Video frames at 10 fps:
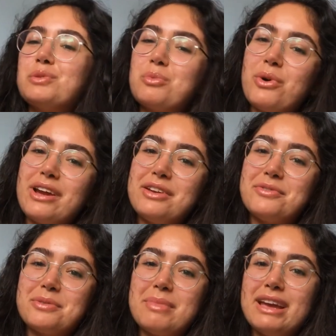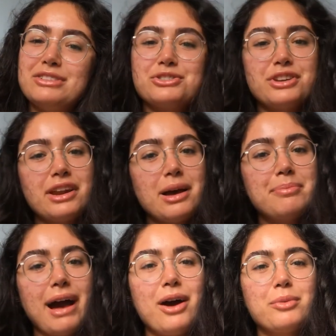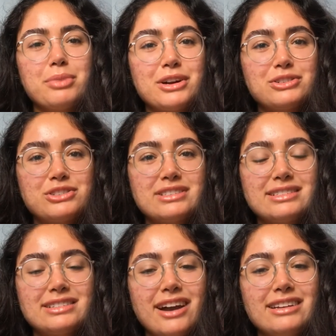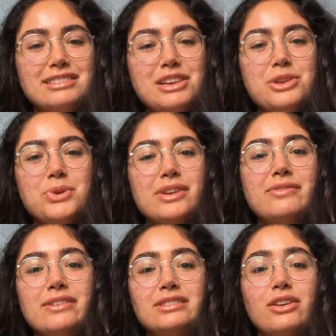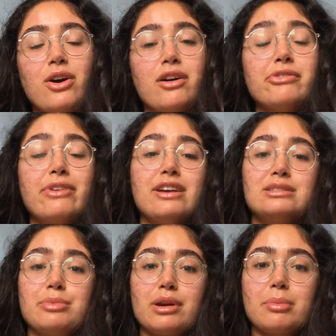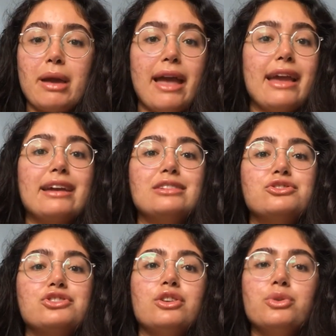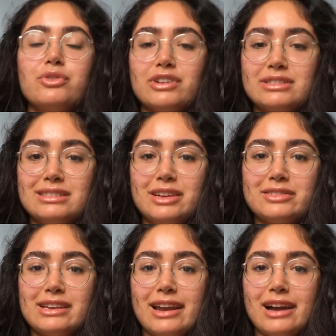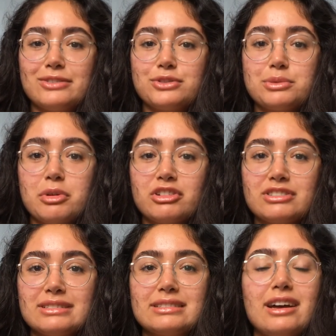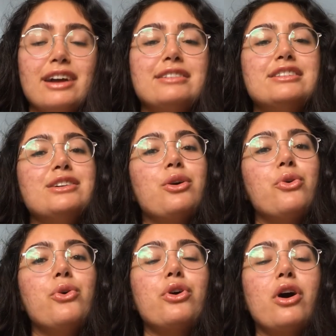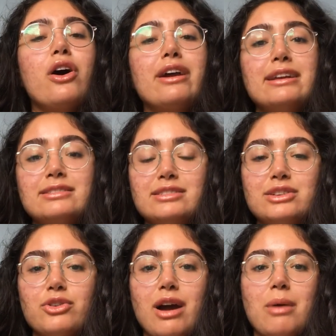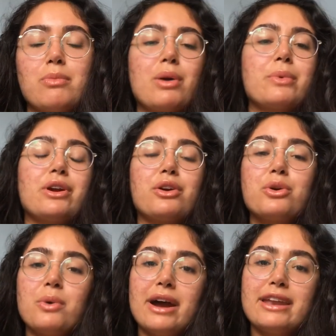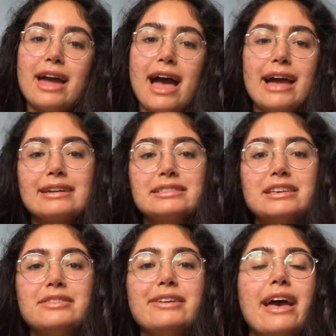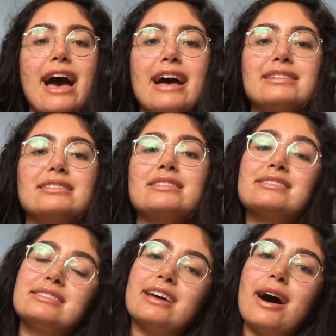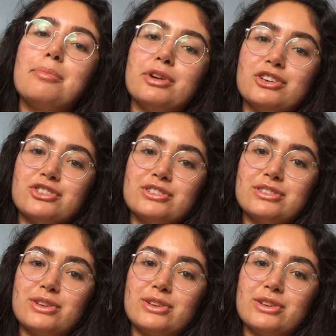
For more information about Persian Society you can visit our Facebook page, University of St Andrews Persian Society or our Instagram where we are quite active at Star Persian